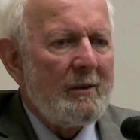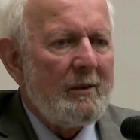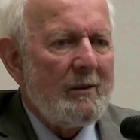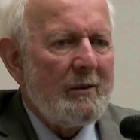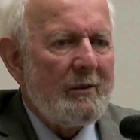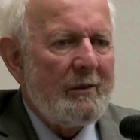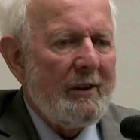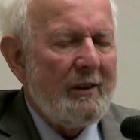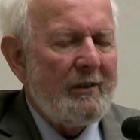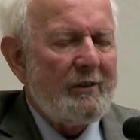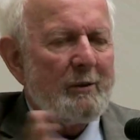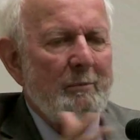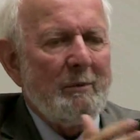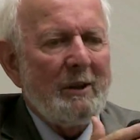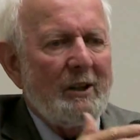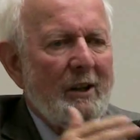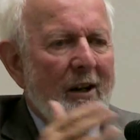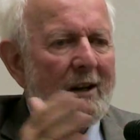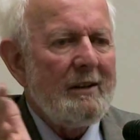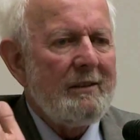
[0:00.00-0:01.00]

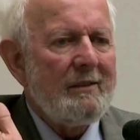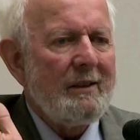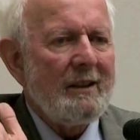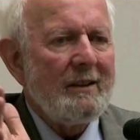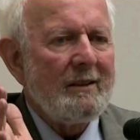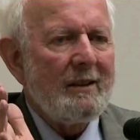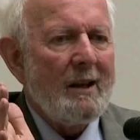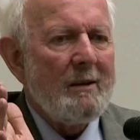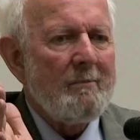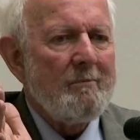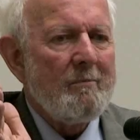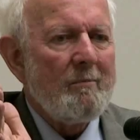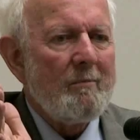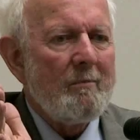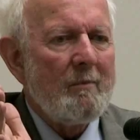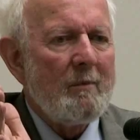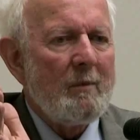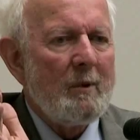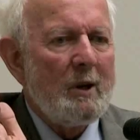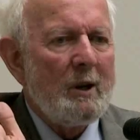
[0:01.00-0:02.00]
systematizing
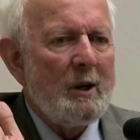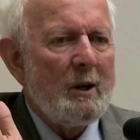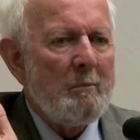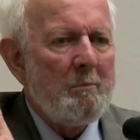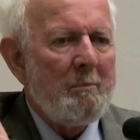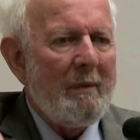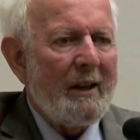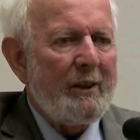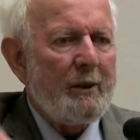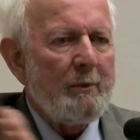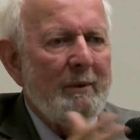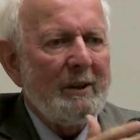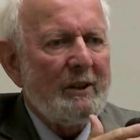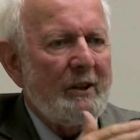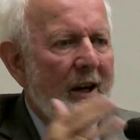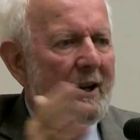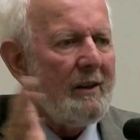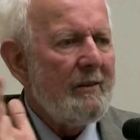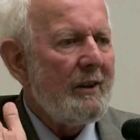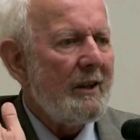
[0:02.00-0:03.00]
them,
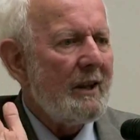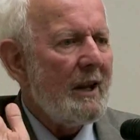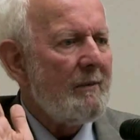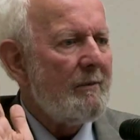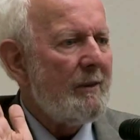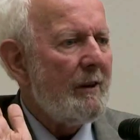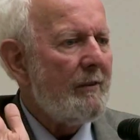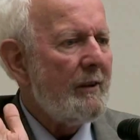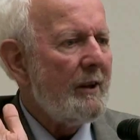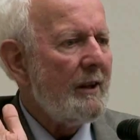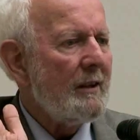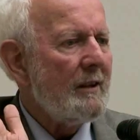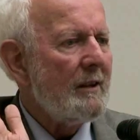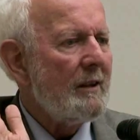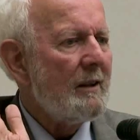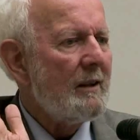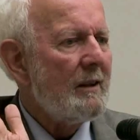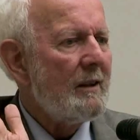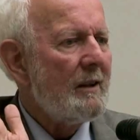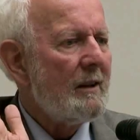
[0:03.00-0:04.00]
mathematizing
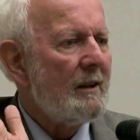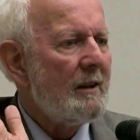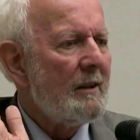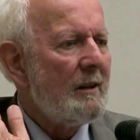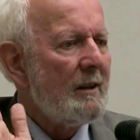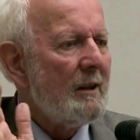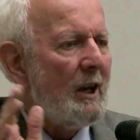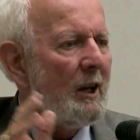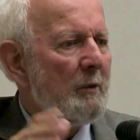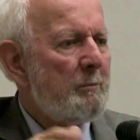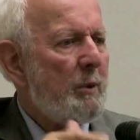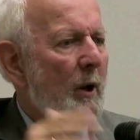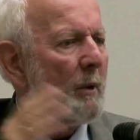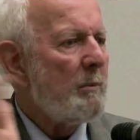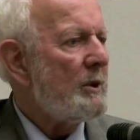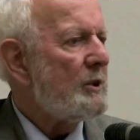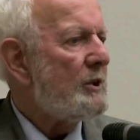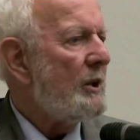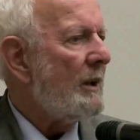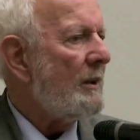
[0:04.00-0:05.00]
everything, and
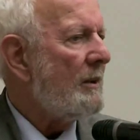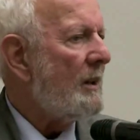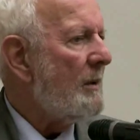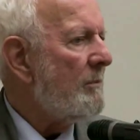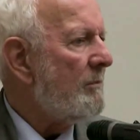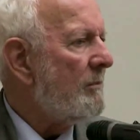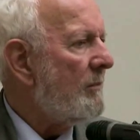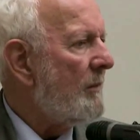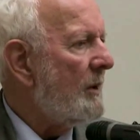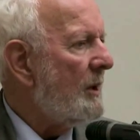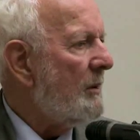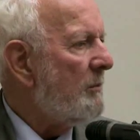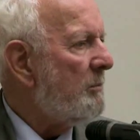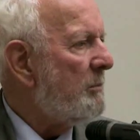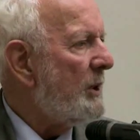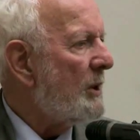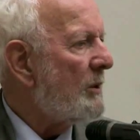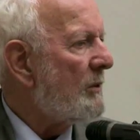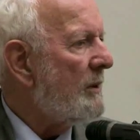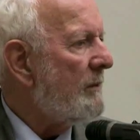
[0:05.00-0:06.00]
publishing them in
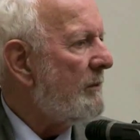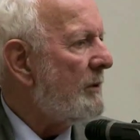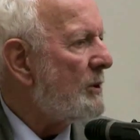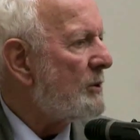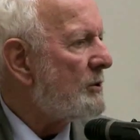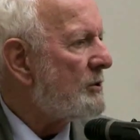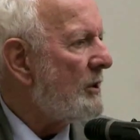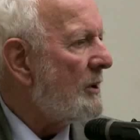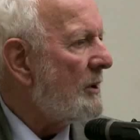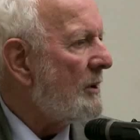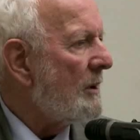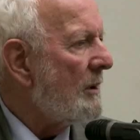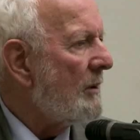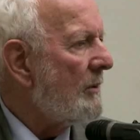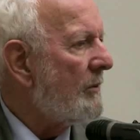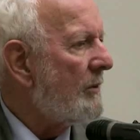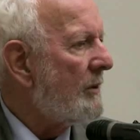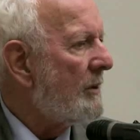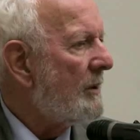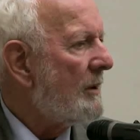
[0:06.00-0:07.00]
peer-reviewed
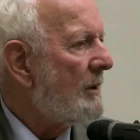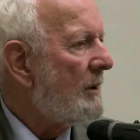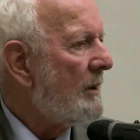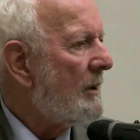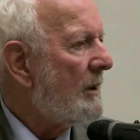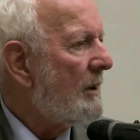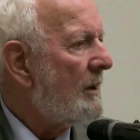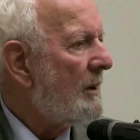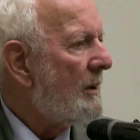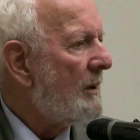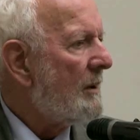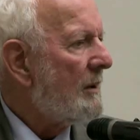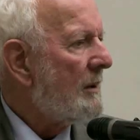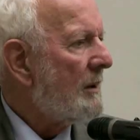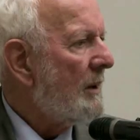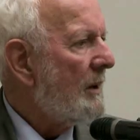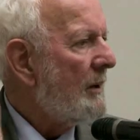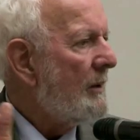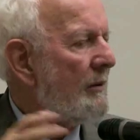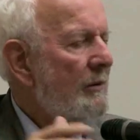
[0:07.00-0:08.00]
journals.
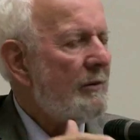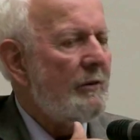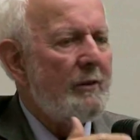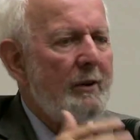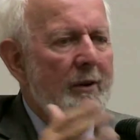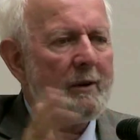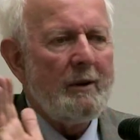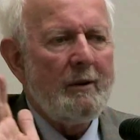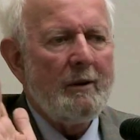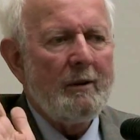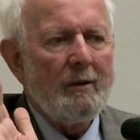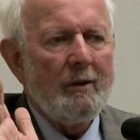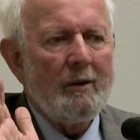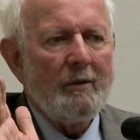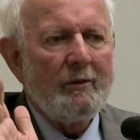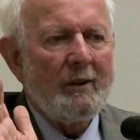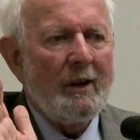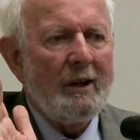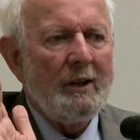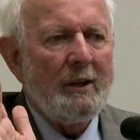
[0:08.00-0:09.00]
And this is the
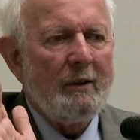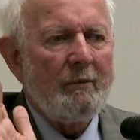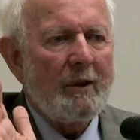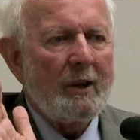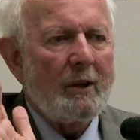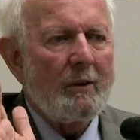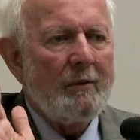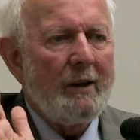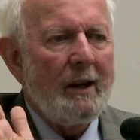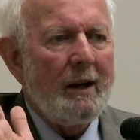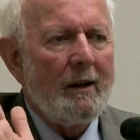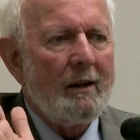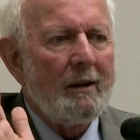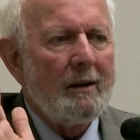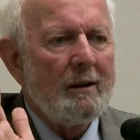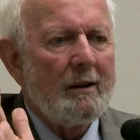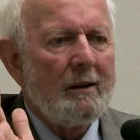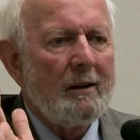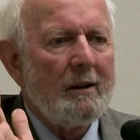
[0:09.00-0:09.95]
scientific career.